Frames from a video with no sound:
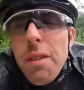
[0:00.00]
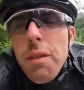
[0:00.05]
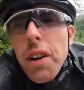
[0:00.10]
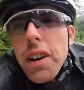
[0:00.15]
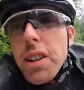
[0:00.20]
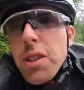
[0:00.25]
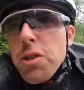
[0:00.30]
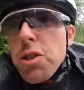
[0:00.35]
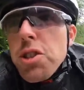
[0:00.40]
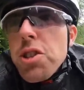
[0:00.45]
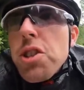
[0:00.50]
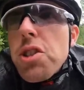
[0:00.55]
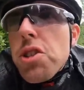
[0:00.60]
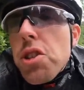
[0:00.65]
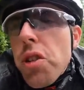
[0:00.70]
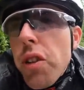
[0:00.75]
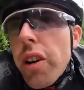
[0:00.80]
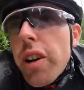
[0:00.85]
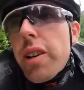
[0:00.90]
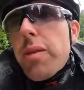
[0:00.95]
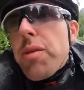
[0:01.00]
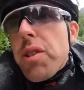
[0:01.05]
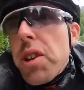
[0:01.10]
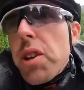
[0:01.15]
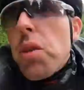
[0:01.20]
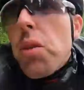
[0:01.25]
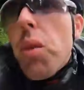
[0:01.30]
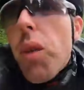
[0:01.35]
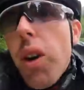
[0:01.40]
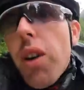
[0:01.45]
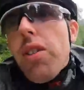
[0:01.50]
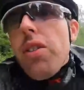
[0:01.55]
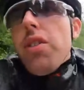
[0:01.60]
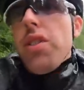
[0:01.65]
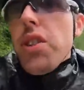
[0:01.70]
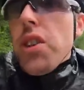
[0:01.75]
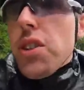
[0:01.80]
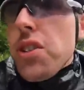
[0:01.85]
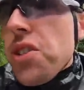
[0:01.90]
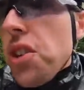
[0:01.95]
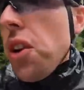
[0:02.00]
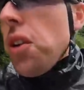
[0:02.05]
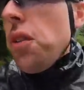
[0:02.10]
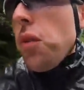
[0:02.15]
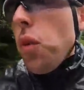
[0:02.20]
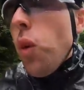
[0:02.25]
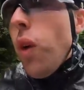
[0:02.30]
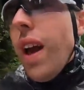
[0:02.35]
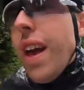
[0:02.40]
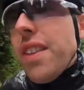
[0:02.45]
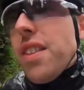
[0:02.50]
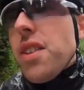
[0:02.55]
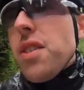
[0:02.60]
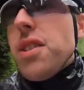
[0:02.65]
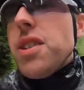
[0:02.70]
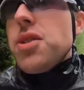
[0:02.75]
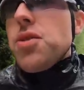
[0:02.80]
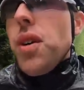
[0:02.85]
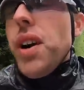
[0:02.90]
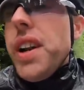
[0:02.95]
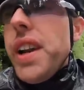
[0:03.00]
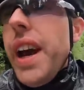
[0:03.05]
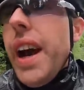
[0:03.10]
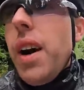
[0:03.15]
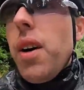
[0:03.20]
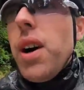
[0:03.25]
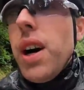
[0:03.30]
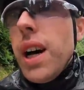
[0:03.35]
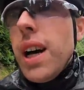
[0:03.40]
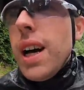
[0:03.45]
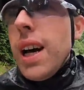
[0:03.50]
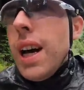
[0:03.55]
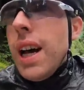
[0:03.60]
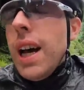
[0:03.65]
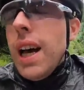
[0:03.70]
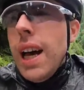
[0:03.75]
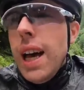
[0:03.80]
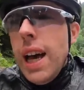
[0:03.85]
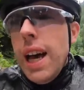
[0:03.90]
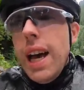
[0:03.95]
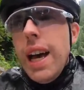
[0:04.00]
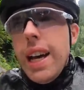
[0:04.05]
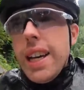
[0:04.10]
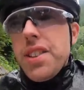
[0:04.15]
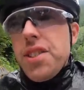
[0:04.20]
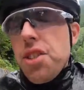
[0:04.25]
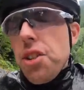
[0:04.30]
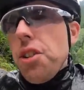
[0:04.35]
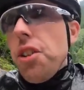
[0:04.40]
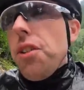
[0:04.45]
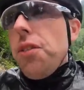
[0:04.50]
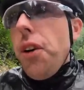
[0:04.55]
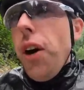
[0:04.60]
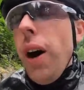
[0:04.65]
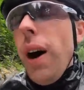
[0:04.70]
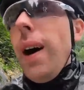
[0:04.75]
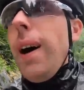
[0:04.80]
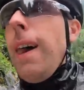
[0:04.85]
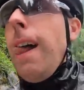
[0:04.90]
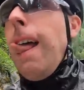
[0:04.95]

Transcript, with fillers: If I could just describe to you what the sort of weather is right now, it's sort of,